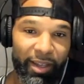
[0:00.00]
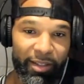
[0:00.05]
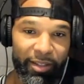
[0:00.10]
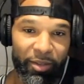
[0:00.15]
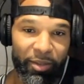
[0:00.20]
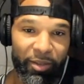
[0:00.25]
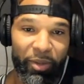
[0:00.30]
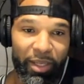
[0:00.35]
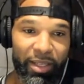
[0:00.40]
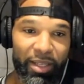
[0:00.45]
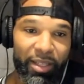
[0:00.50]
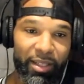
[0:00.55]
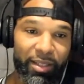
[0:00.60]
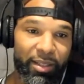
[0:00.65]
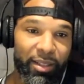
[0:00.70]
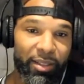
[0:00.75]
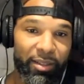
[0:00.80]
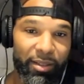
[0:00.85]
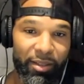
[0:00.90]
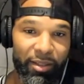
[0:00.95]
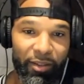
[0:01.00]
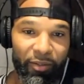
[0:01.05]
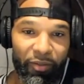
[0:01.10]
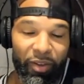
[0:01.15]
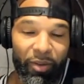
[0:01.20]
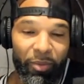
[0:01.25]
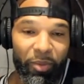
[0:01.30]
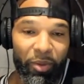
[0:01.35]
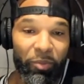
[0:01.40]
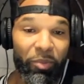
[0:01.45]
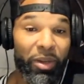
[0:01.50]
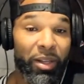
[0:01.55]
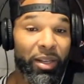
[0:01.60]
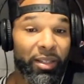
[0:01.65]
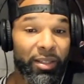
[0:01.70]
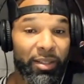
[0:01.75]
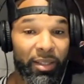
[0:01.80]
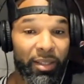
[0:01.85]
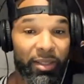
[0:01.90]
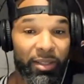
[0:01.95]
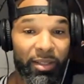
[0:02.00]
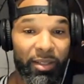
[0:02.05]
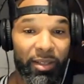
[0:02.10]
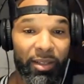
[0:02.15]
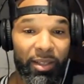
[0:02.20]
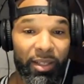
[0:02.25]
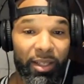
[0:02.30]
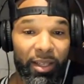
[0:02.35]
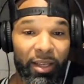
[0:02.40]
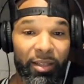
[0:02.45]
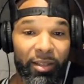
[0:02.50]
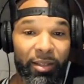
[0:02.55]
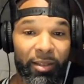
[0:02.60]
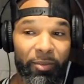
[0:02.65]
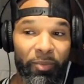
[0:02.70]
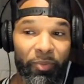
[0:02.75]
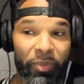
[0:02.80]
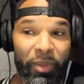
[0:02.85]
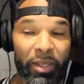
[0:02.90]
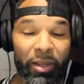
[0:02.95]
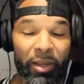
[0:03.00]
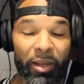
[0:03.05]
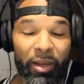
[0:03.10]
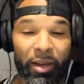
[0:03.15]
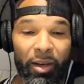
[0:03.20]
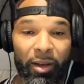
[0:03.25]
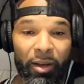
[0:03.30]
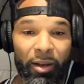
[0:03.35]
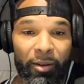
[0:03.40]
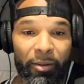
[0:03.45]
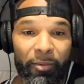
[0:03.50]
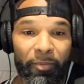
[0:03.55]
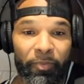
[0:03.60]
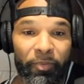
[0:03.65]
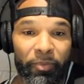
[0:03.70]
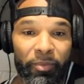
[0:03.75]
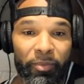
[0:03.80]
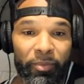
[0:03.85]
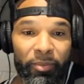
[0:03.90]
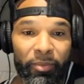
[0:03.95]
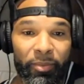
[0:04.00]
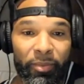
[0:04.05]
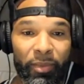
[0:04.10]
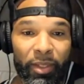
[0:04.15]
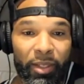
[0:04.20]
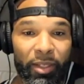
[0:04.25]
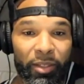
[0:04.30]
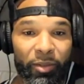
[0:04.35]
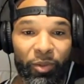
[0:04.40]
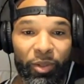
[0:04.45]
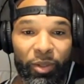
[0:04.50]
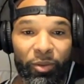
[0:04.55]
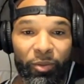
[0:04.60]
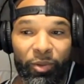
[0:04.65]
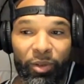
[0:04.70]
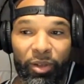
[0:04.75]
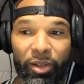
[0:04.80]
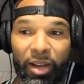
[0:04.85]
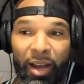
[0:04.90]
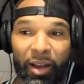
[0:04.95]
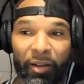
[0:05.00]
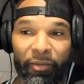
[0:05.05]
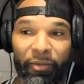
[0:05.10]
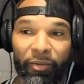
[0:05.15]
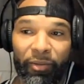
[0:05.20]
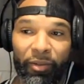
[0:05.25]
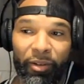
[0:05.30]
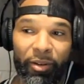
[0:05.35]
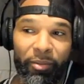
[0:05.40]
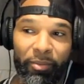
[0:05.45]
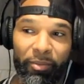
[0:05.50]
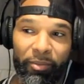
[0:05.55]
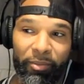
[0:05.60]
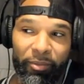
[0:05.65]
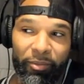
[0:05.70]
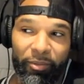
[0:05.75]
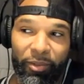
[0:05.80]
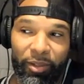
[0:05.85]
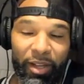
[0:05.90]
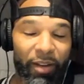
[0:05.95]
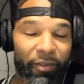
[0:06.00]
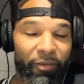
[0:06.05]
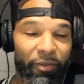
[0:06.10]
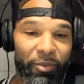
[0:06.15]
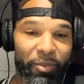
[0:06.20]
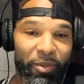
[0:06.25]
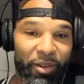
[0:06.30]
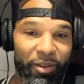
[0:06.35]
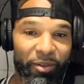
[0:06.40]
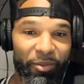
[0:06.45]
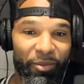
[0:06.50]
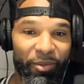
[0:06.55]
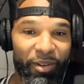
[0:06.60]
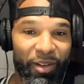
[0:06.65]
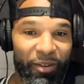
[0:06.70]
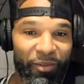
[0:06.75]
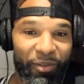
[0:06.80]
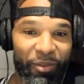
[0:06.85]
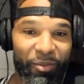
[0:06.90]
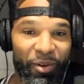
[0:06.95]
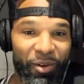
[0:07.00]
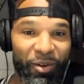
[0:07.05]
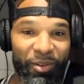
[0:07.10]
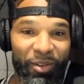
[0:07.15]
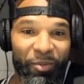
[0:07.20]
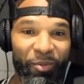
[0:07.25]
to be an extension of him, to be an extension of the kingdom, um, because we're not from here, we're not from earth,